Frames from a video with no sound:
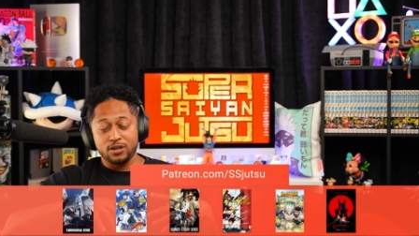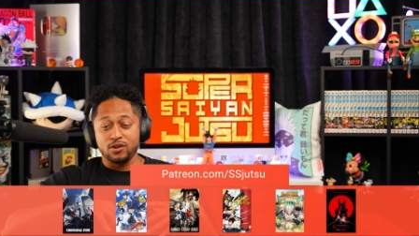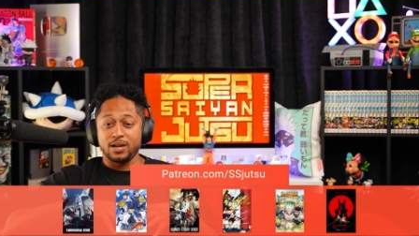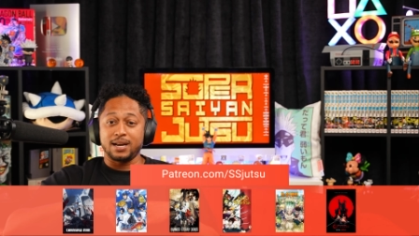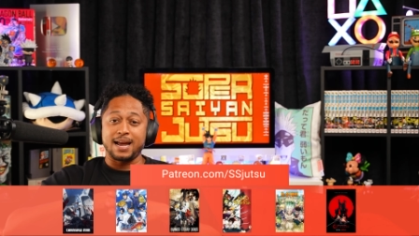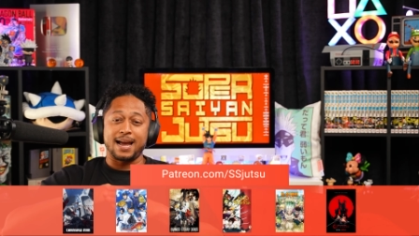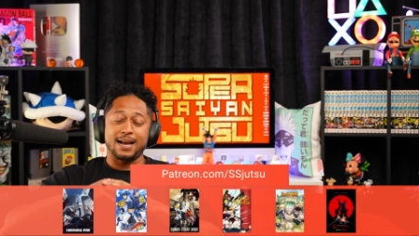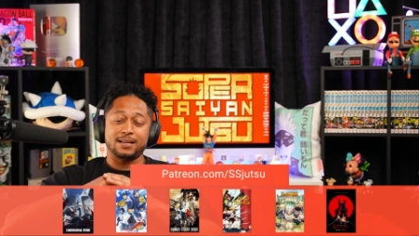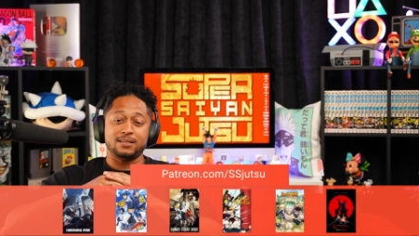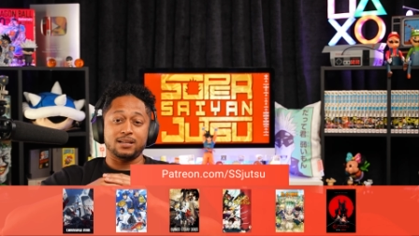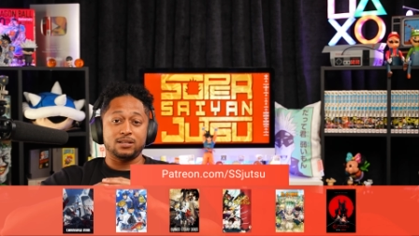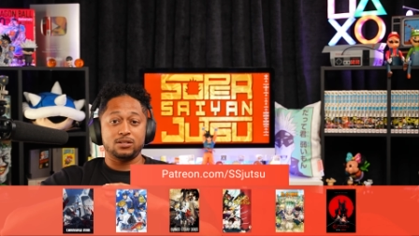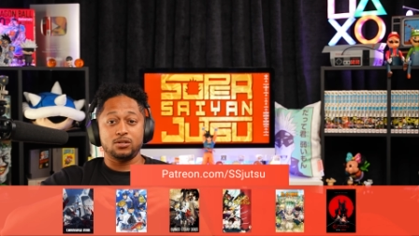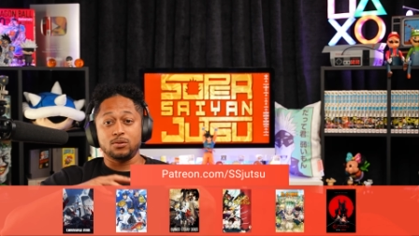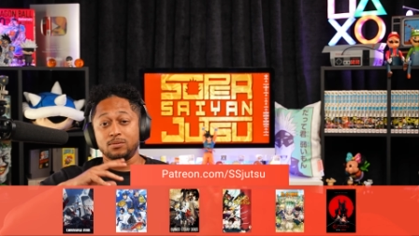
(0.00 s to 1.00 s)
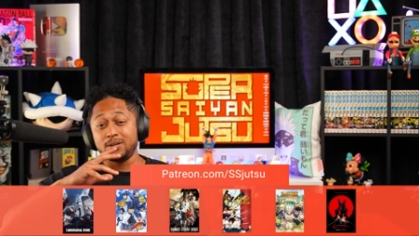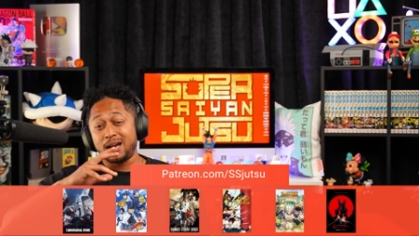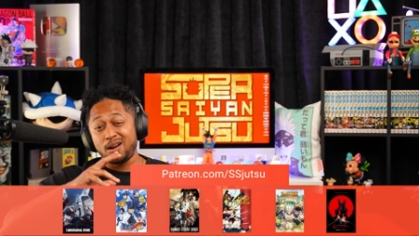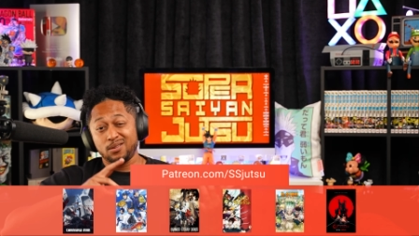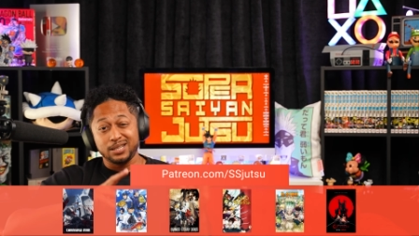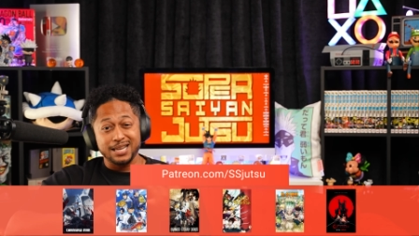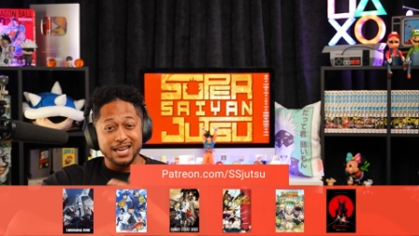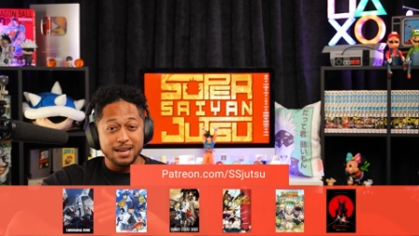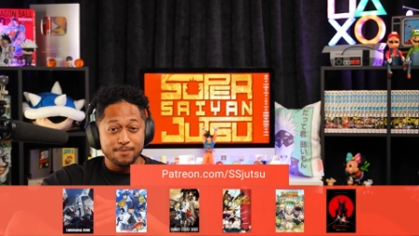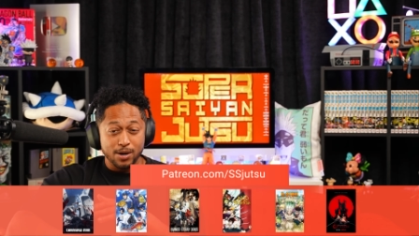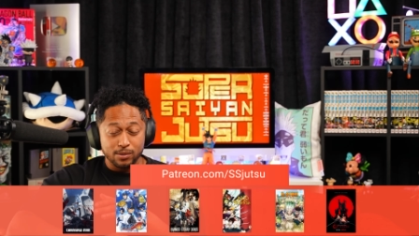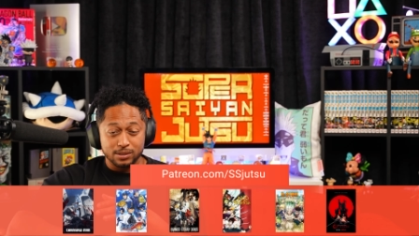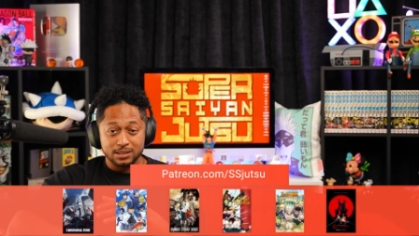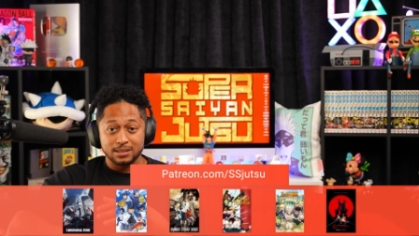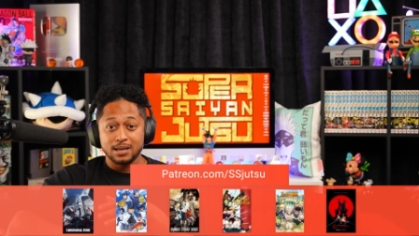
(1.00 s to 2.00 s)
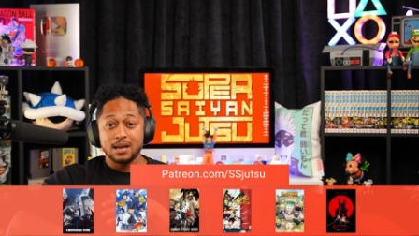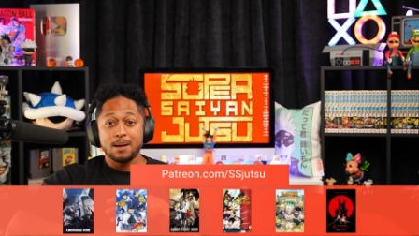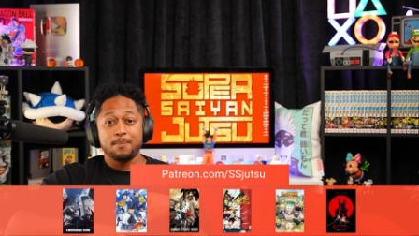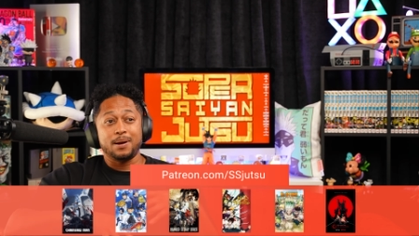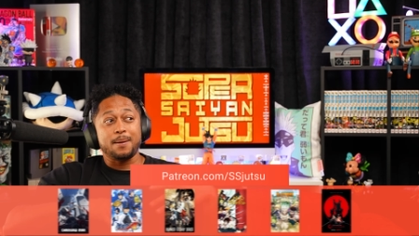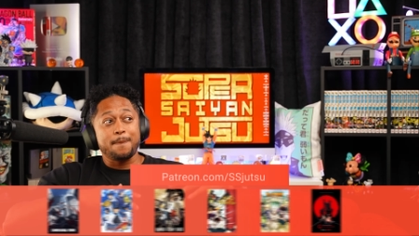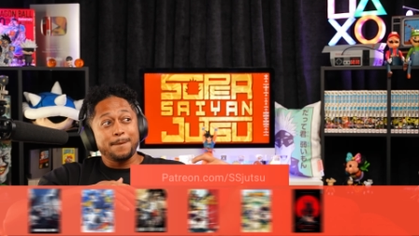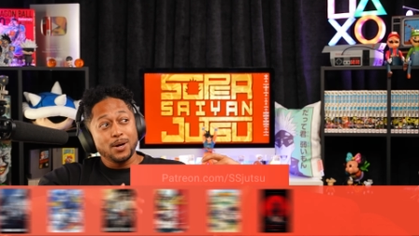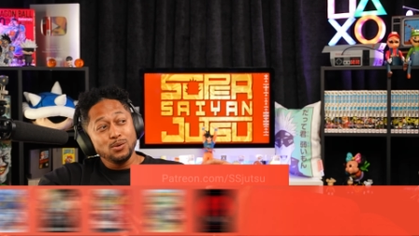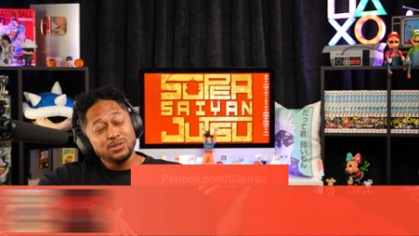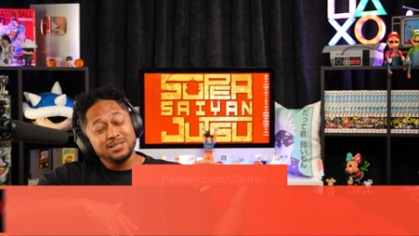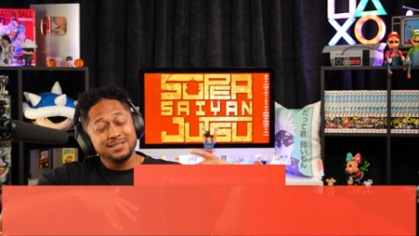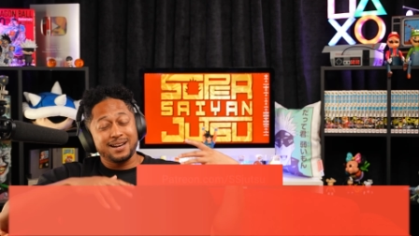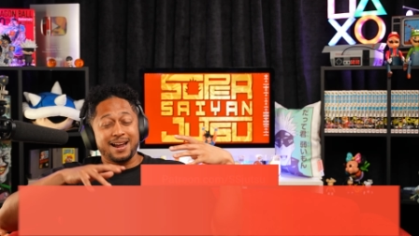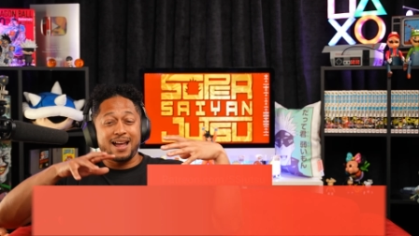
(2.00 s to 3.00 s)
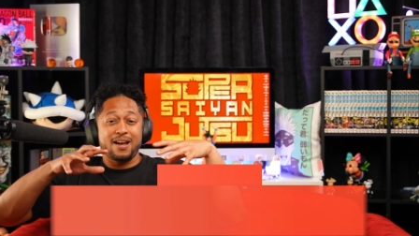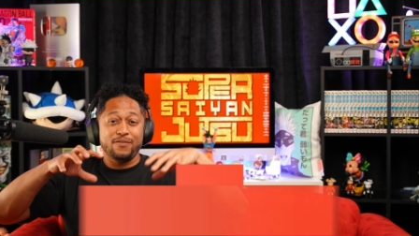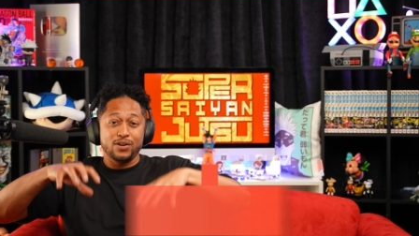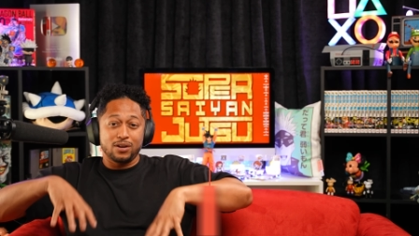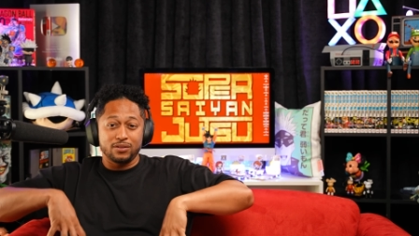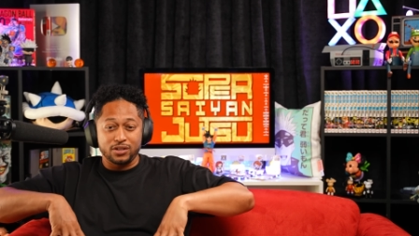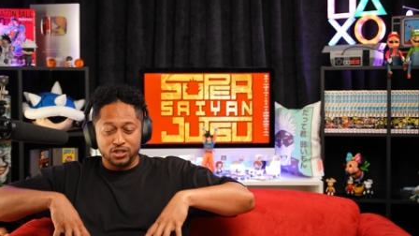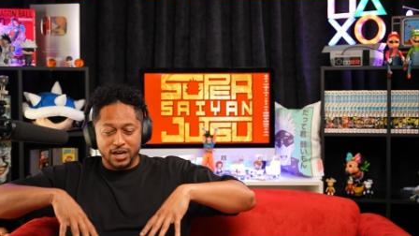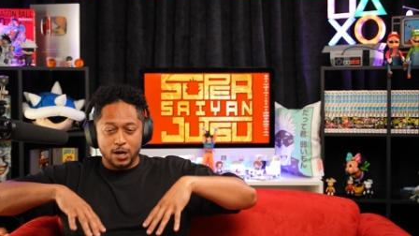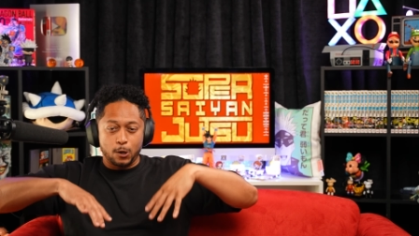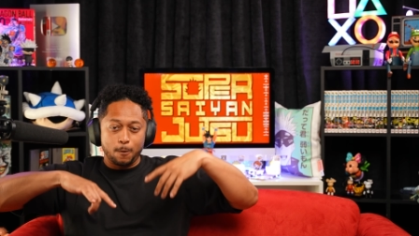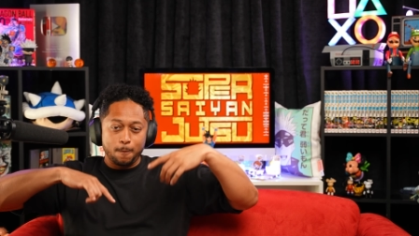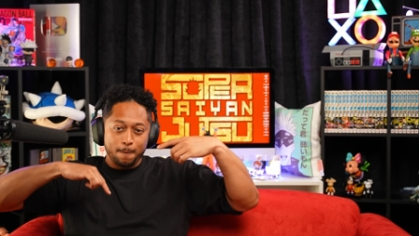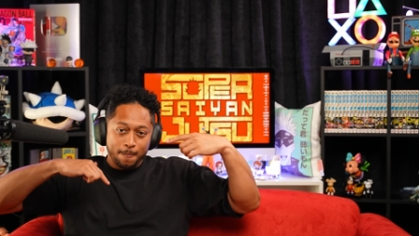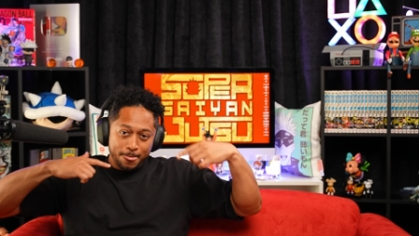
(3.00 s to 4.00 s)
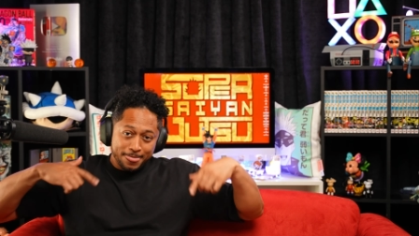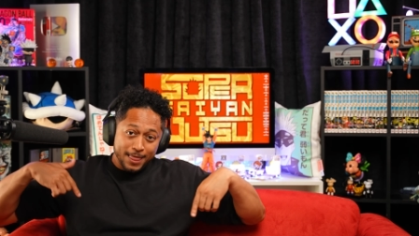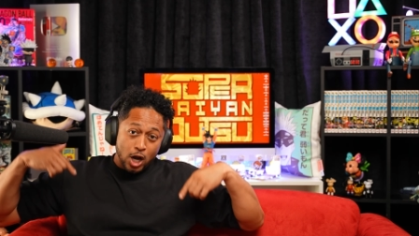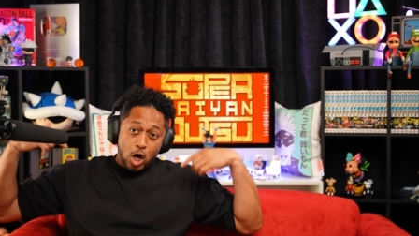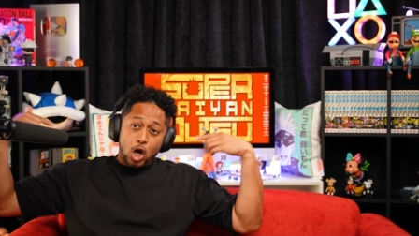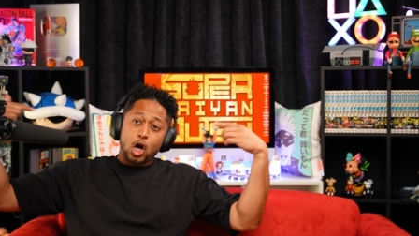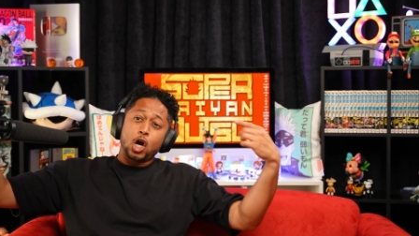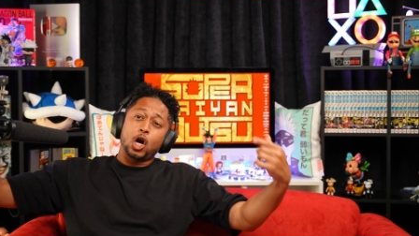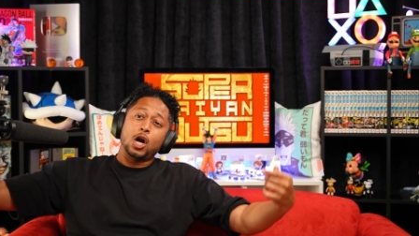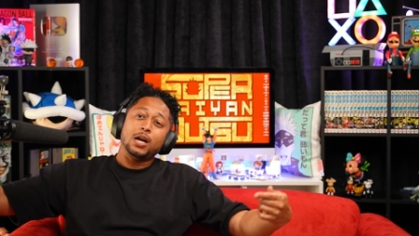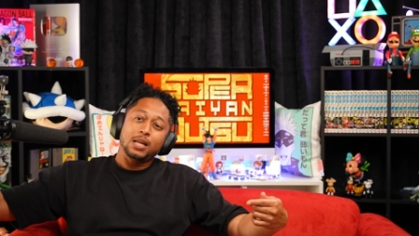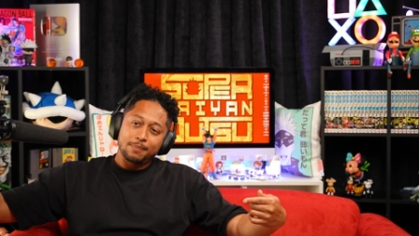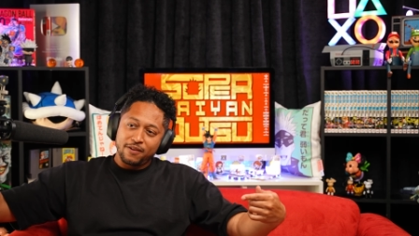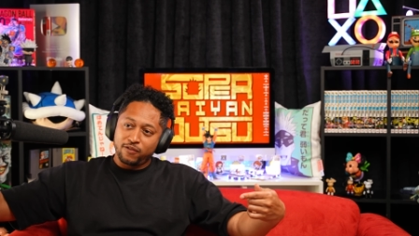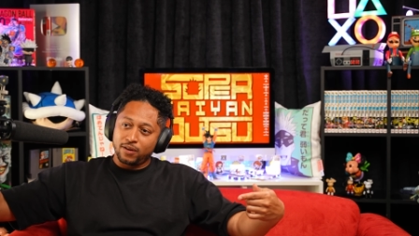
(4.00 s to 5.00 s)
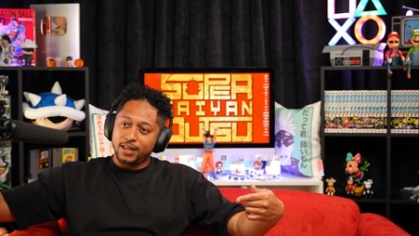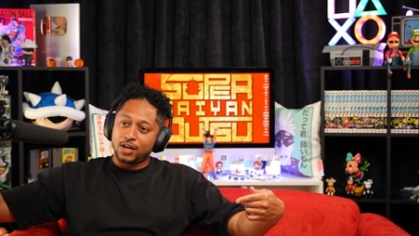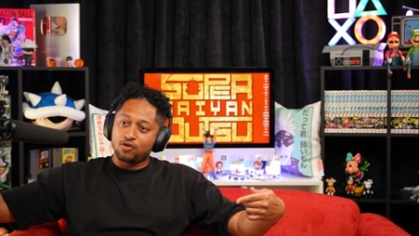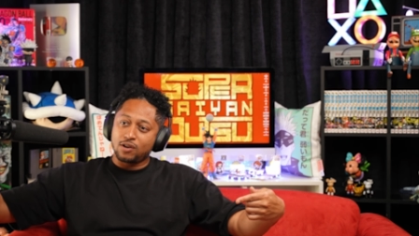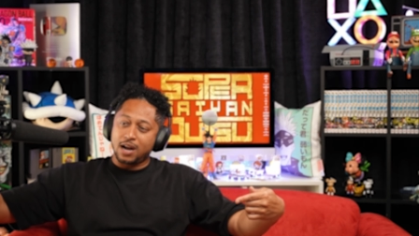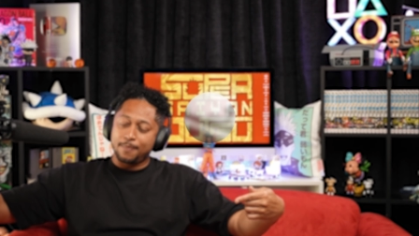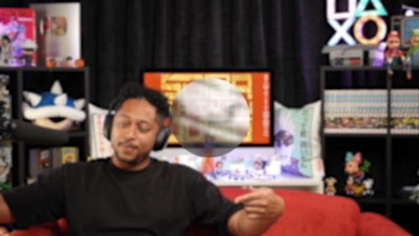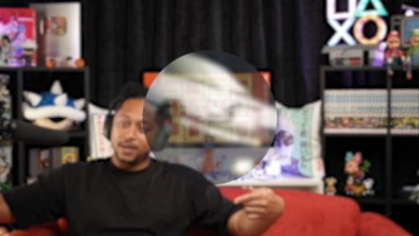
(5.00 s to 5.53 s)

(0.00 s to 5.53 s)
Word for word: You get access to not only emotes, but posts that I have here on the channel early before they drop